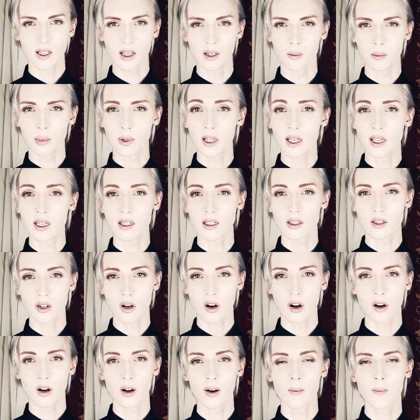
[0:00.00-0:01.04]
and playing
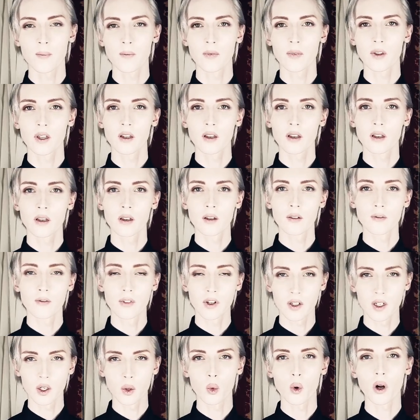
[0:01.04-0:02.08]
guitar
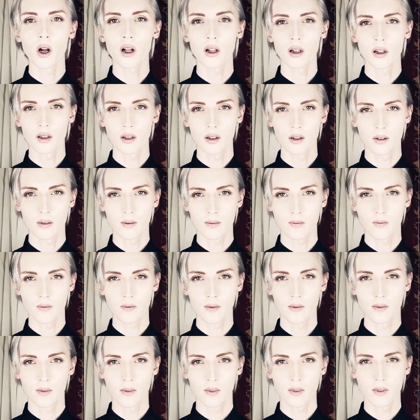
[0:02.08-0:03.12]
very well
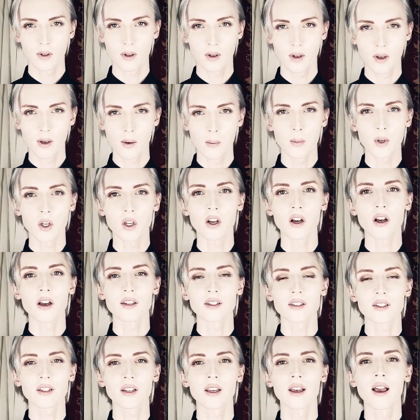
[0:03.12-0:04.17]

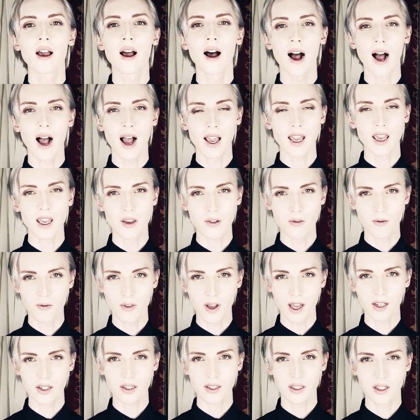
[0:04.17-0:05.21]
because I
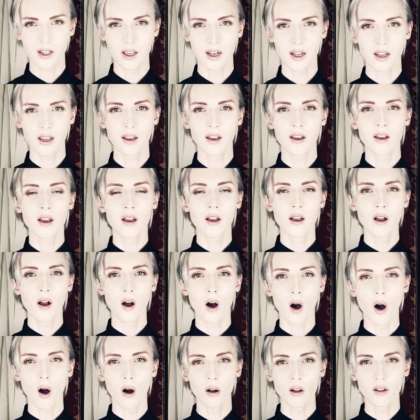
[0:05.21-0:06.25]
invested
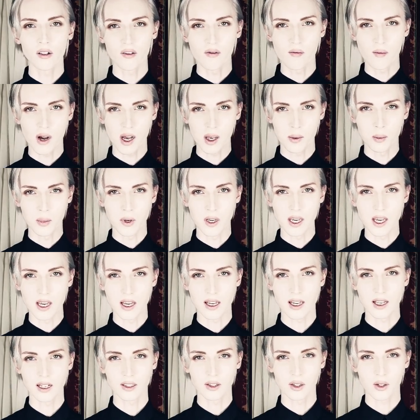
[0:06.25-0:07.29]
all of my
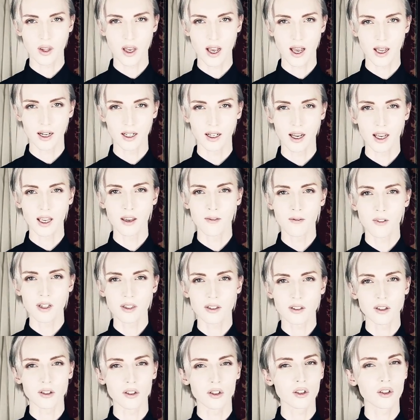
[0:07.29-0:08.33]
being into that. And I
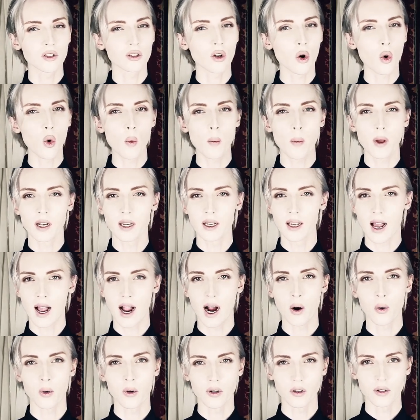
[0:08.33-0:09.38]
invested so many
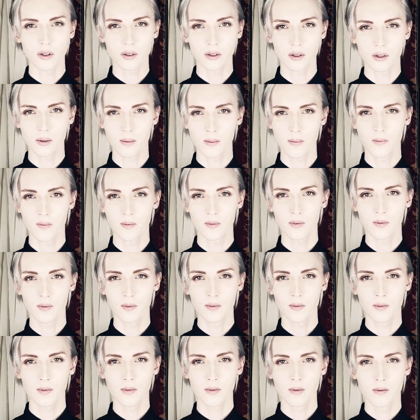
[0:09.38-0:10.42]
hours,
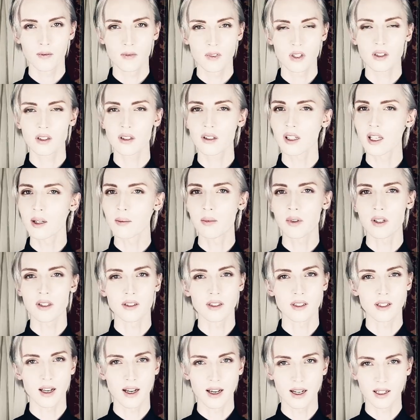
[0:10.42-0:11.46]

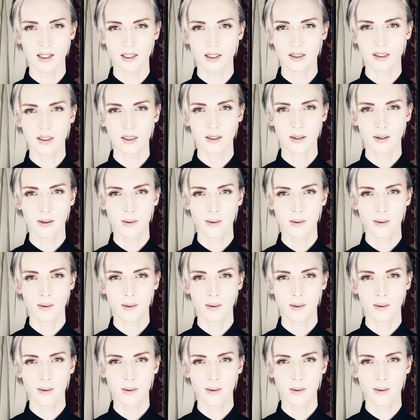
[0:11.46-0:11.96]
sleepless nights,